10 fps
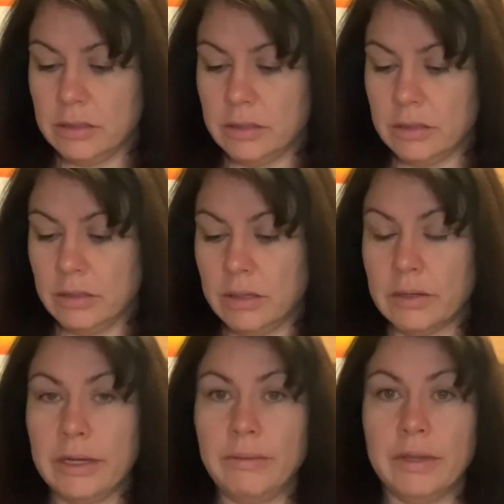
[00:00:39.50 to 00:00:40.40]
All
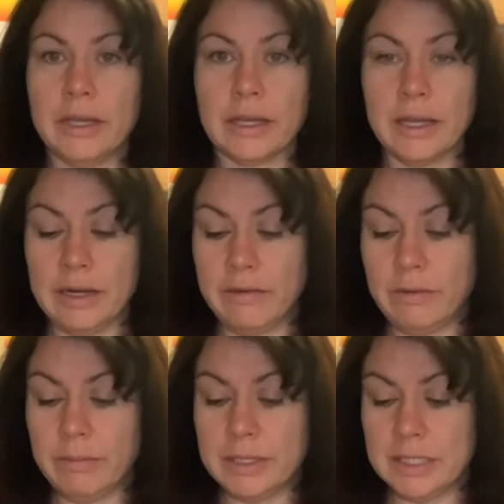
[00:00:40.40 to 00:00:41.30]
right, we get kind of a
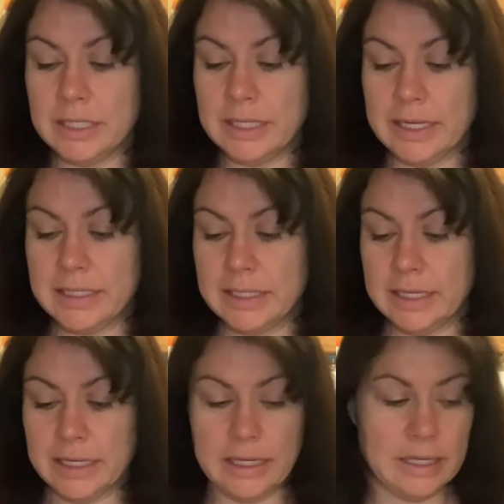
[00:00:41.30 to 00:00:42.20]
busy day
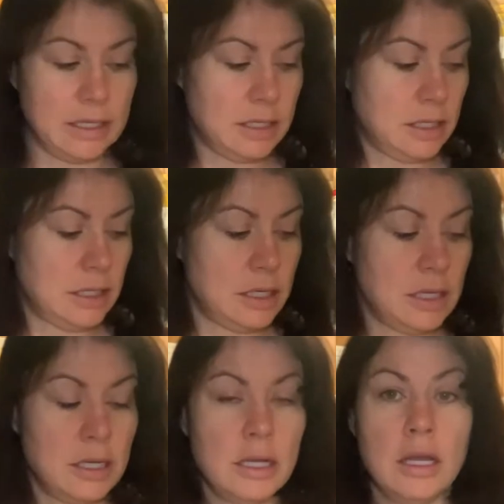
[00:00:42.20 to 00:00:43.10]
today.
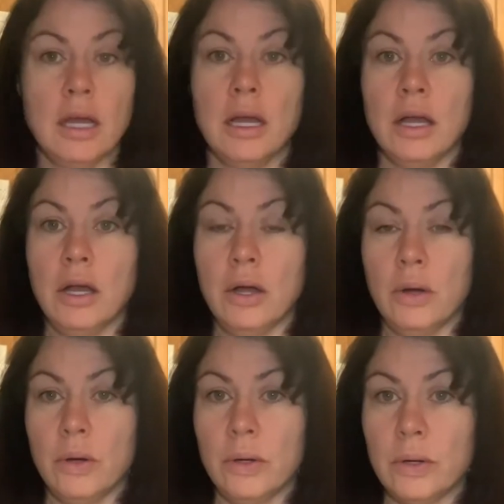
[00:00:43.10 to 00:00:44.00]

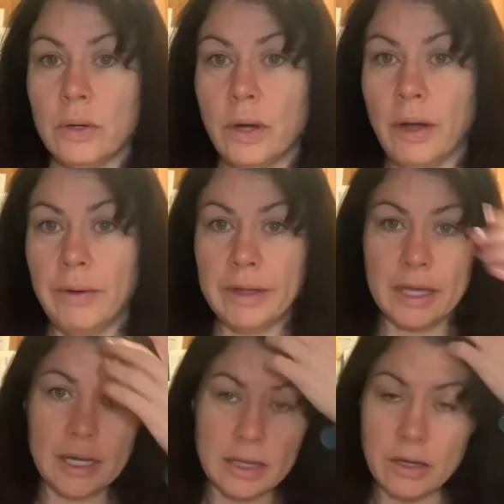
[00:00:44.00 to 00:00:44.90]
Whew, we
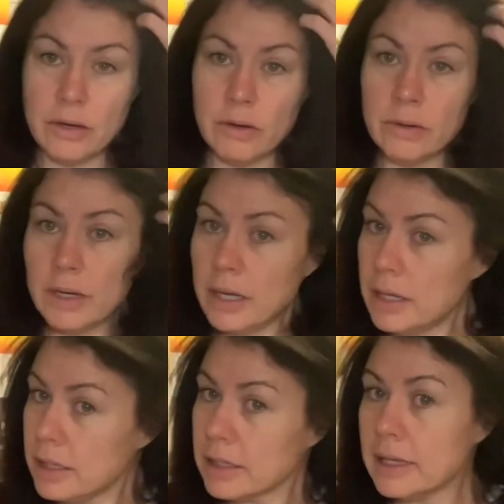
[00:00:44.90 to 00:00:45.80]
gotta go
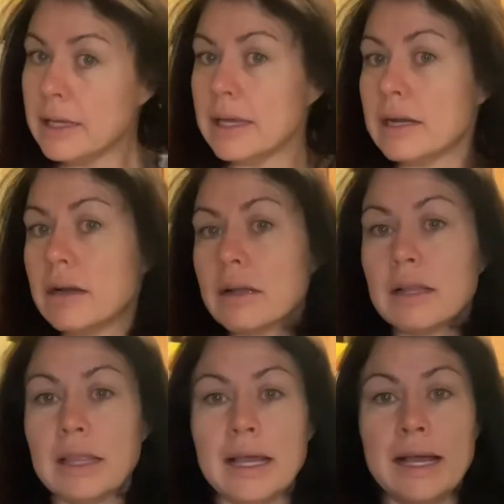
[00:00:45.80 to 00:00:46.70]
get our
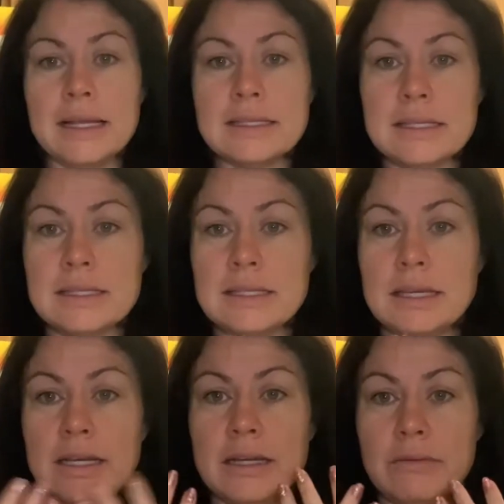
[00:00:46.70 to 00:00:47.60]
classes
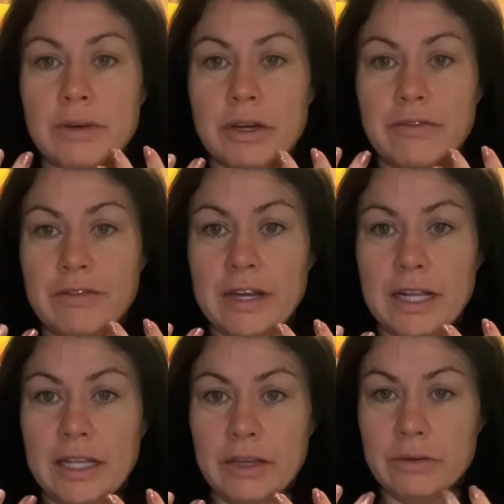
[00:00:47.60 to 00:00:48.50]
done. We're gonna
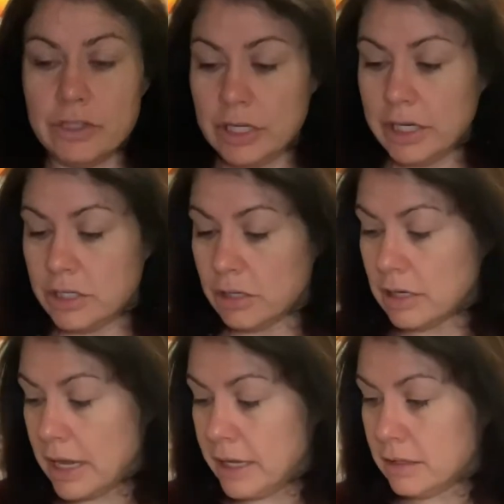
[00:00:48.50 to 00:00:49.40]
finally go change our
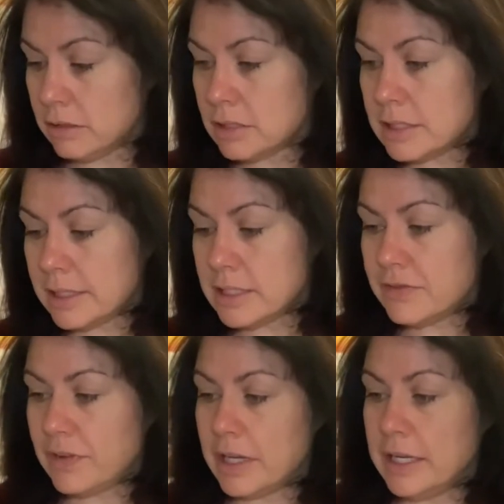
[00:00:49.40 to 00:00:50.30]
nails. That's
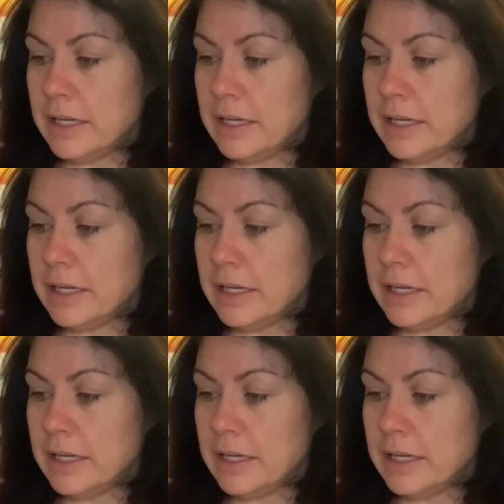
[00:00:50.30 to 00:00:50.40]
fun.